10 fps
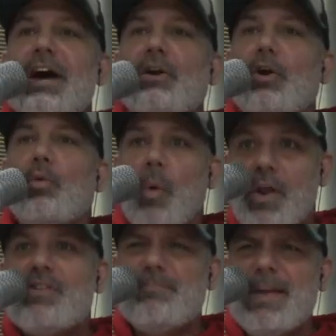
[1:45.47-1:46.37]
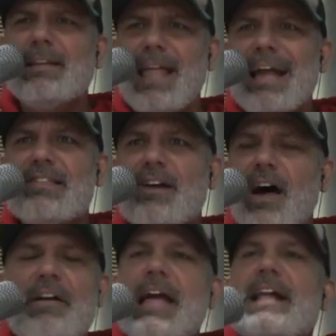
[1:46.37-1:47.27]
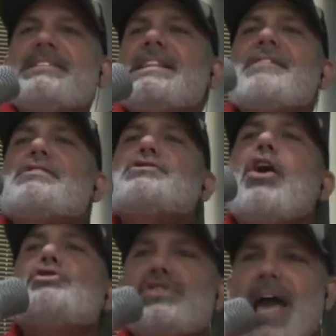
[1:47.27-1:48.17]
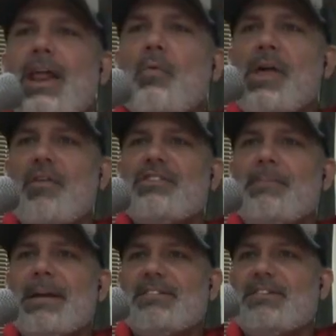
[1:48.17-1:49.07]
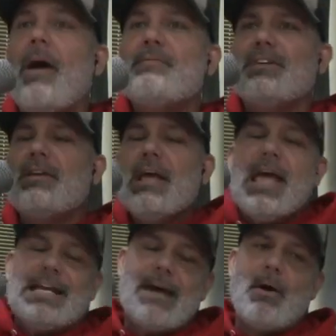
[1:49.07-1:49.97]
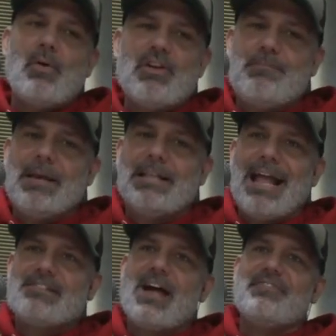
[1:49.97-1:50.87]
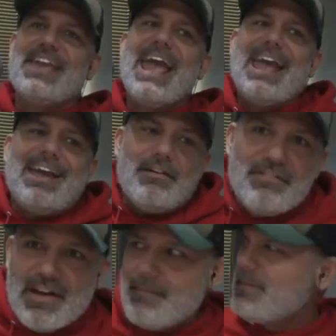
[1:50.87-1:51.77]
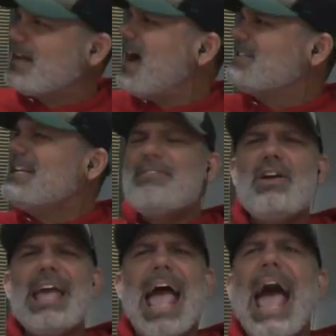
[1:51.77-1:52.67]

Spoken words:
got her widow's peak lanced off? Didn't even know she had a widow's peak. She comes in, got my widow's peak lanced off, Kev. Like, didn't even know you